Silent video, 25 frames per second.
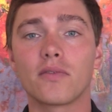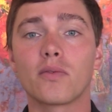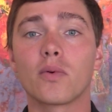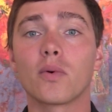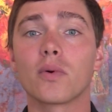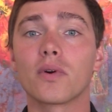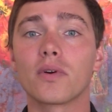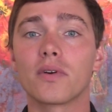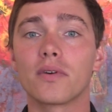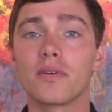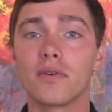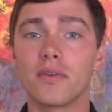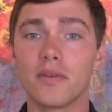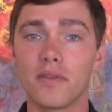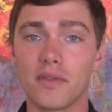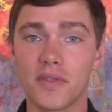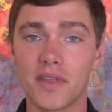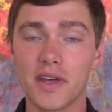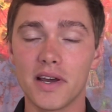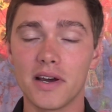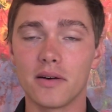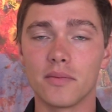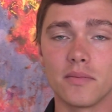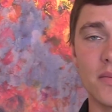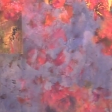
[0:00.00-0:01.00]
for
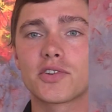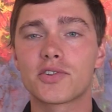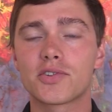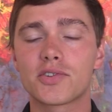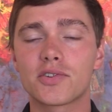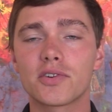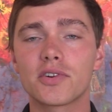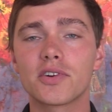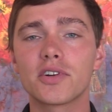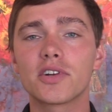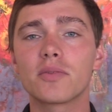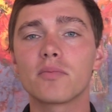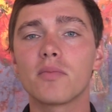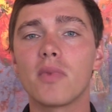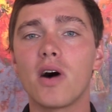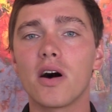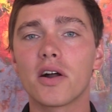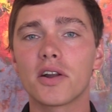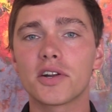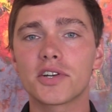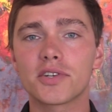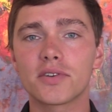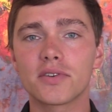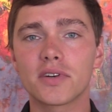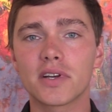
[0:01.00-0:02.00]
them. Make sure you're
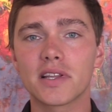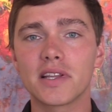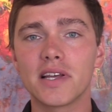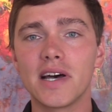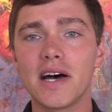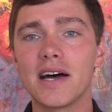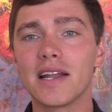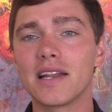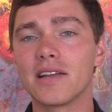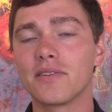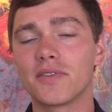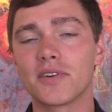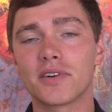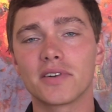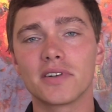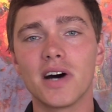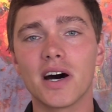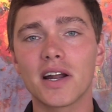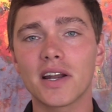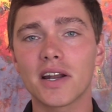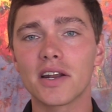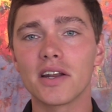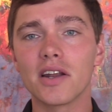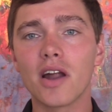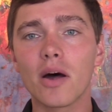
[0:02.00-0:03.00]
monitoring that. If you're
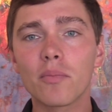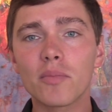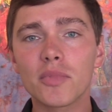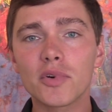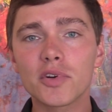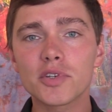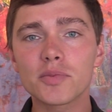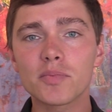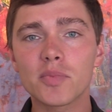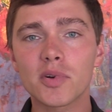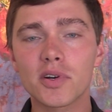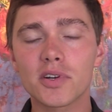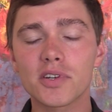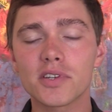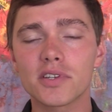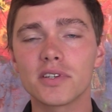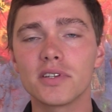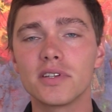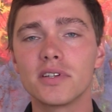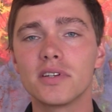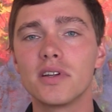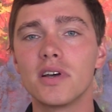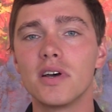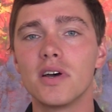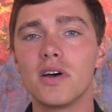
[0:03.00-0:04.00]
not a numbers
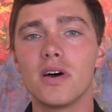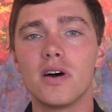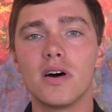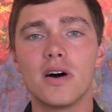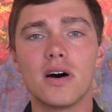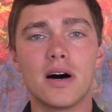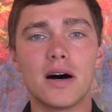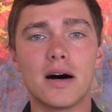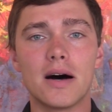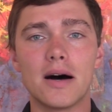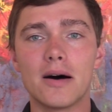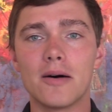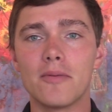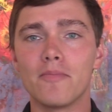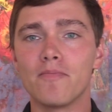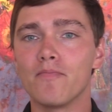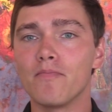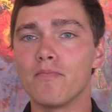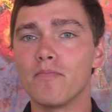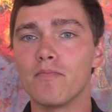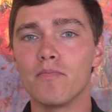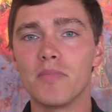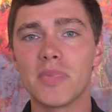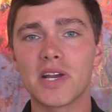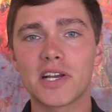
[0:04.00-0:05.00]
person, um,
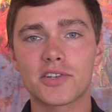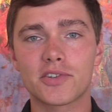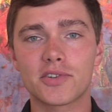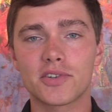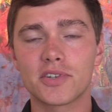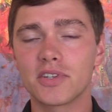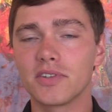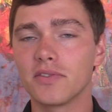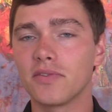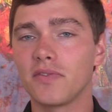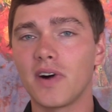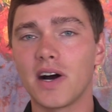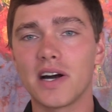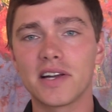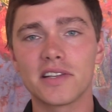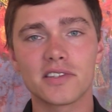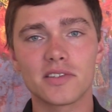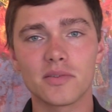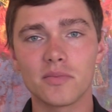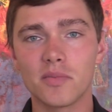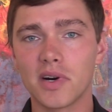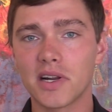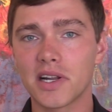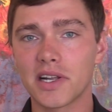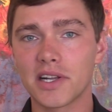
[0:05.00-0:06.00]
make sure you find
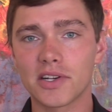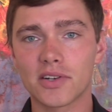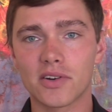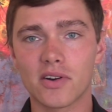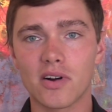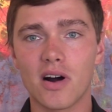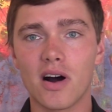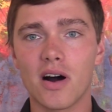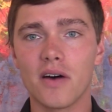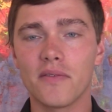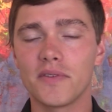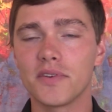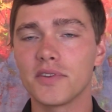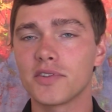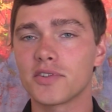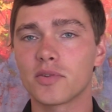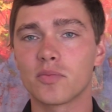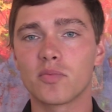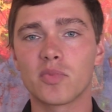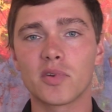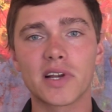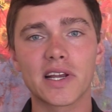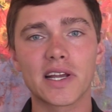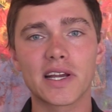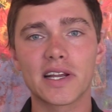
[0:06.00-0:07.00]
somebody in your office or
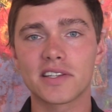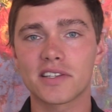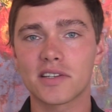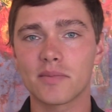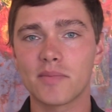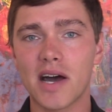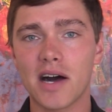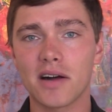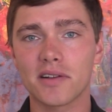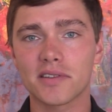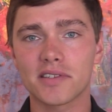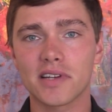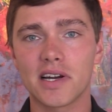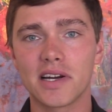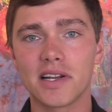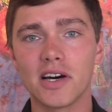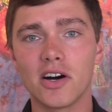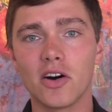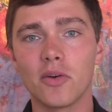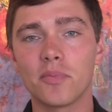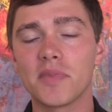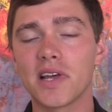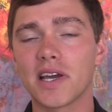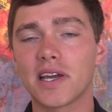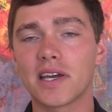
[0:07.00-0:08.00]
bring in some outside
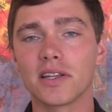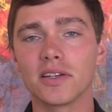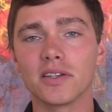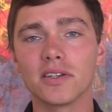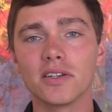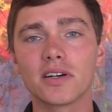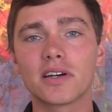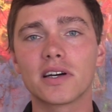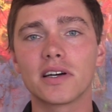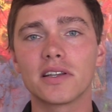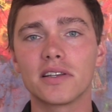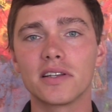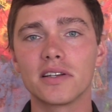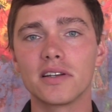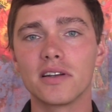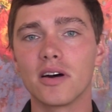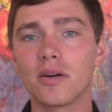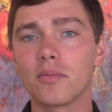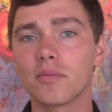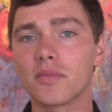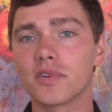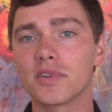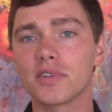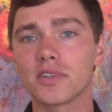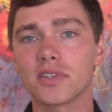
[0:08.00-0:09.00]
help that can look at the
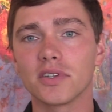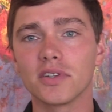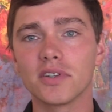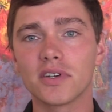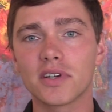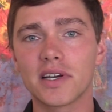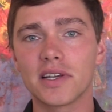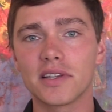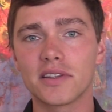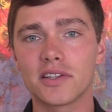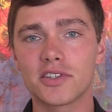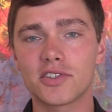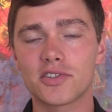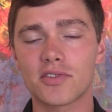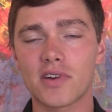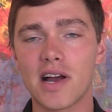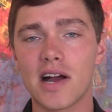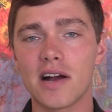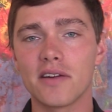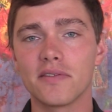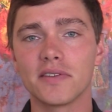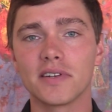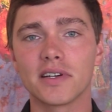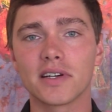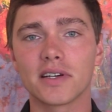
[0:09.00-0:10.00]
numbers, look at the
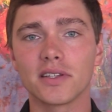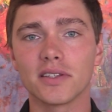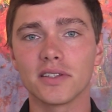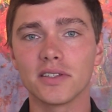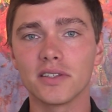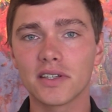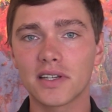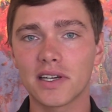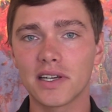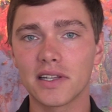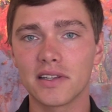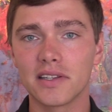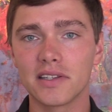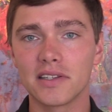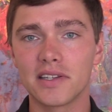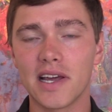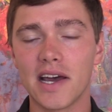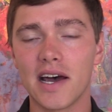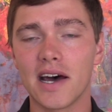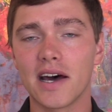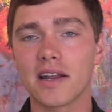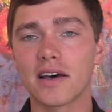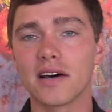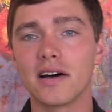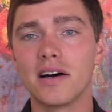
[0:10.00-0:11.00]
traffic, look at the
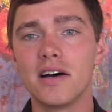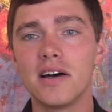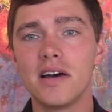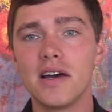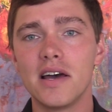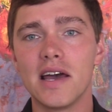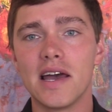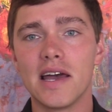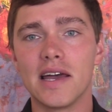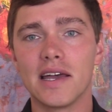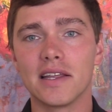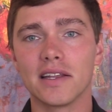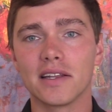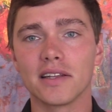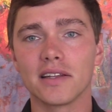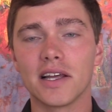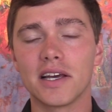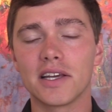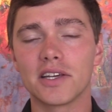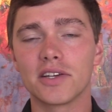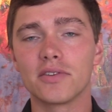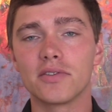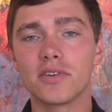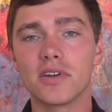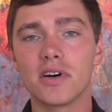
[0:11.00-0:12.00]
data, and
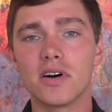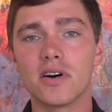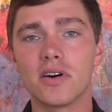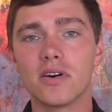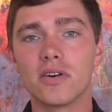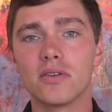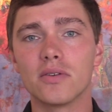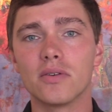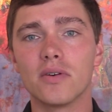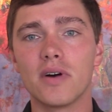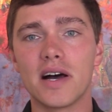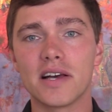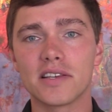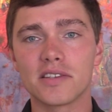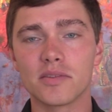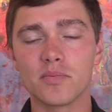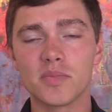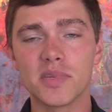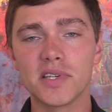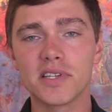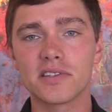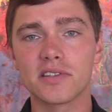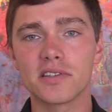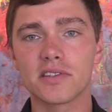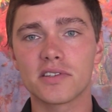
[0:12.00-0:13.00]
let you know as a
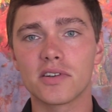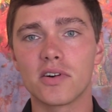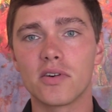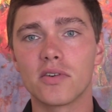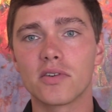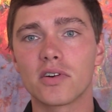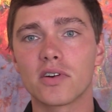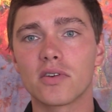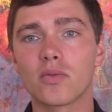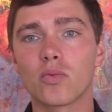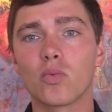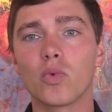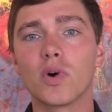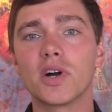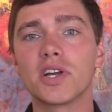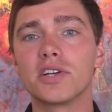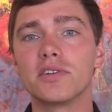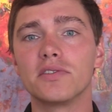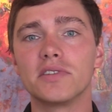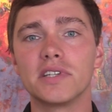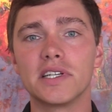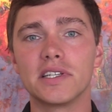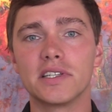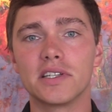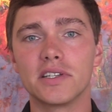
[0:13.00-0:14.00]
business owner what you
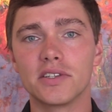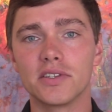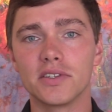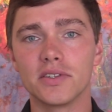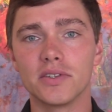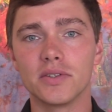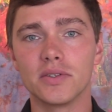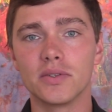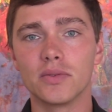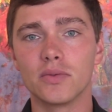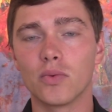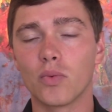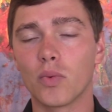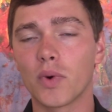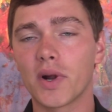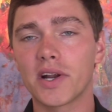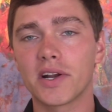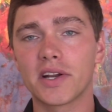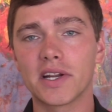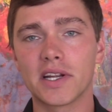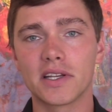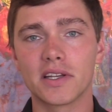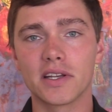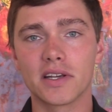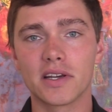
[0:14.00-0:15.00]
need to do, where you
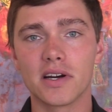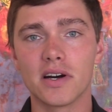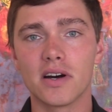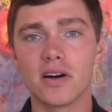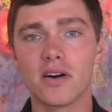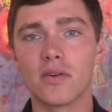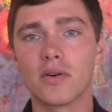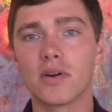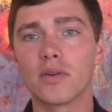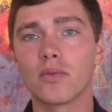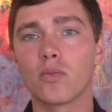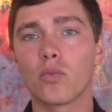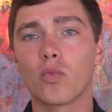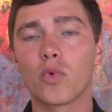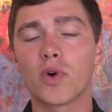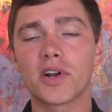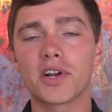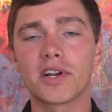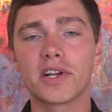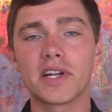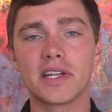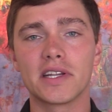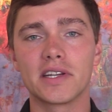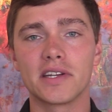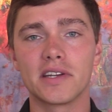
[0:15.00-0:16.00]
need to go, and where
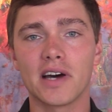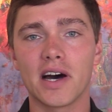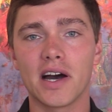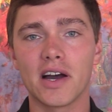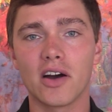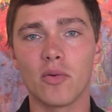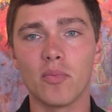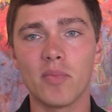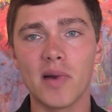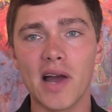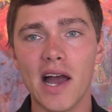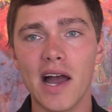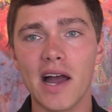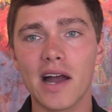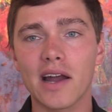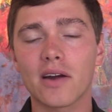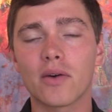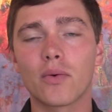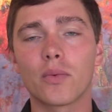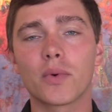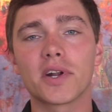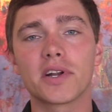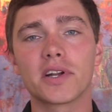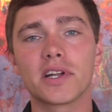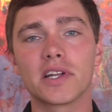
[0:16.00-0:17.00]
you need to dial back,
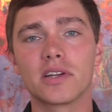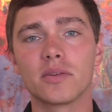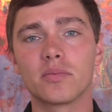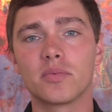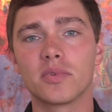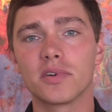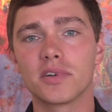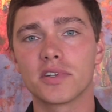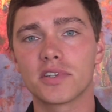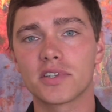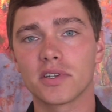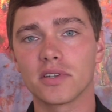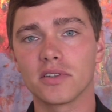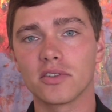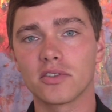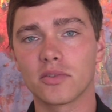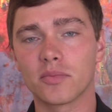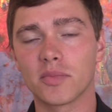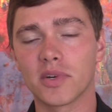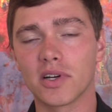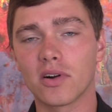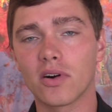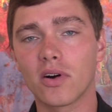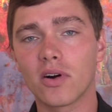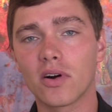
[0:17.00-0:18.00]
or where you need to push a little
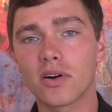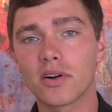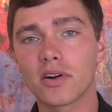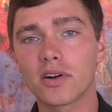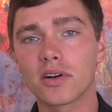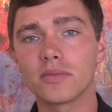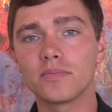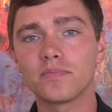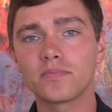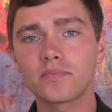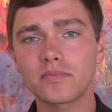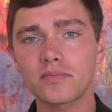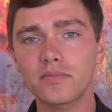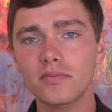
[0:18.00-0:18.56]
bit harder.